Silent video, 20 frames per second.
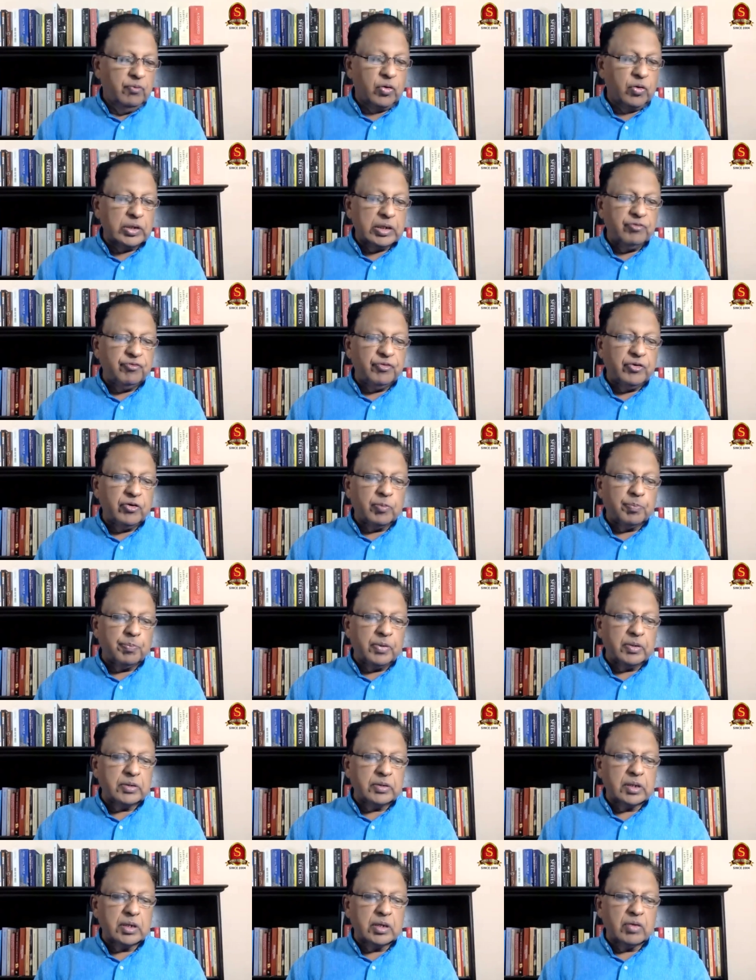
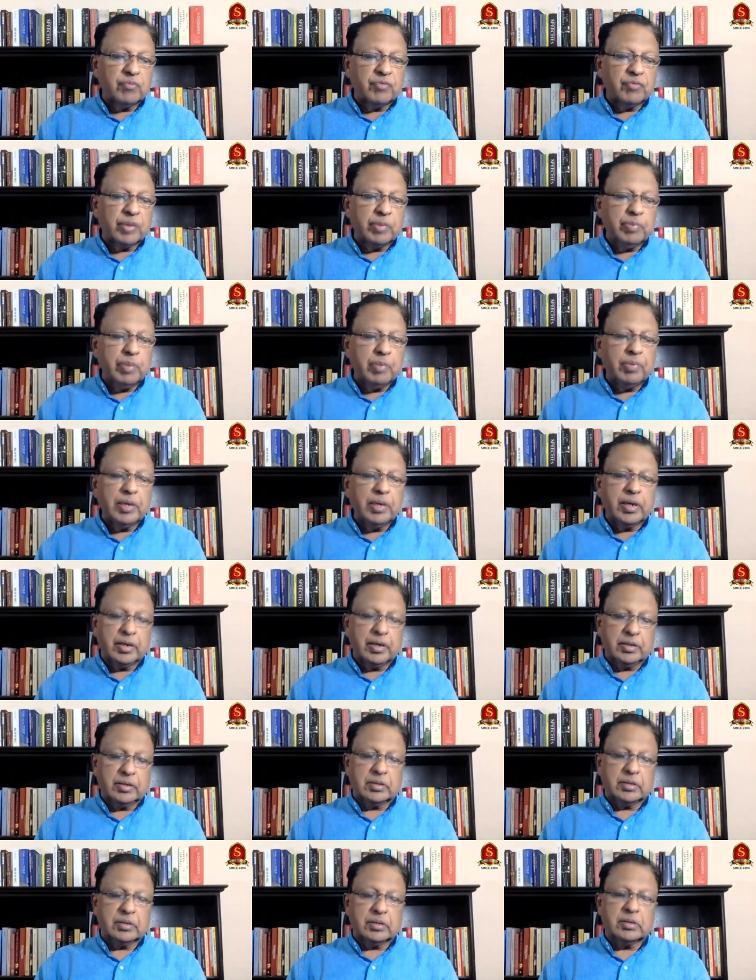44% of
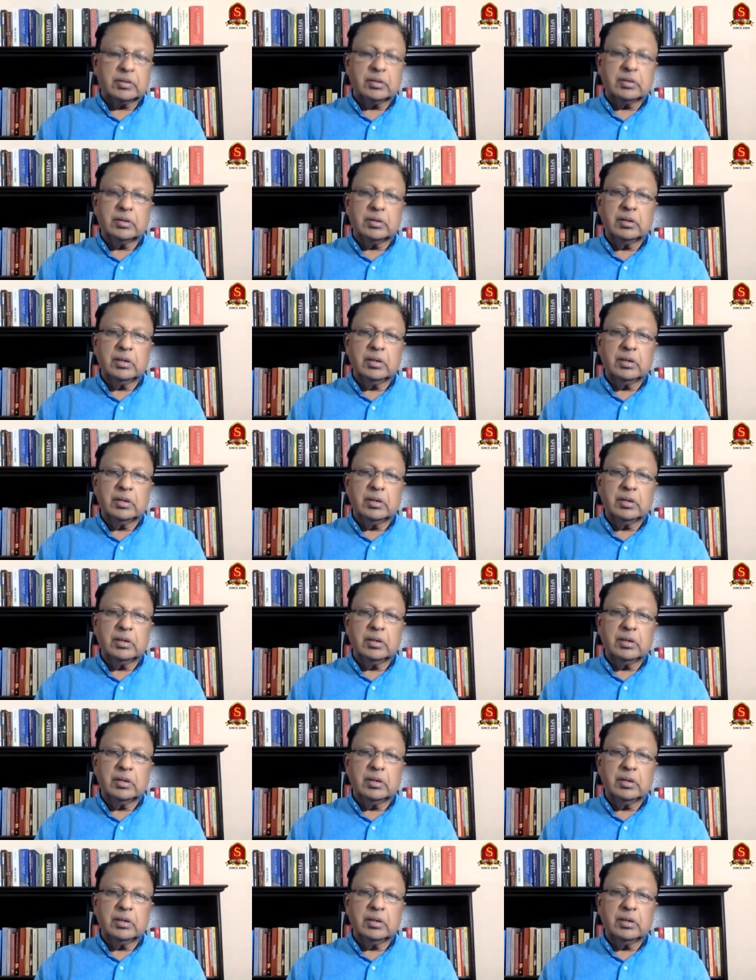Republicans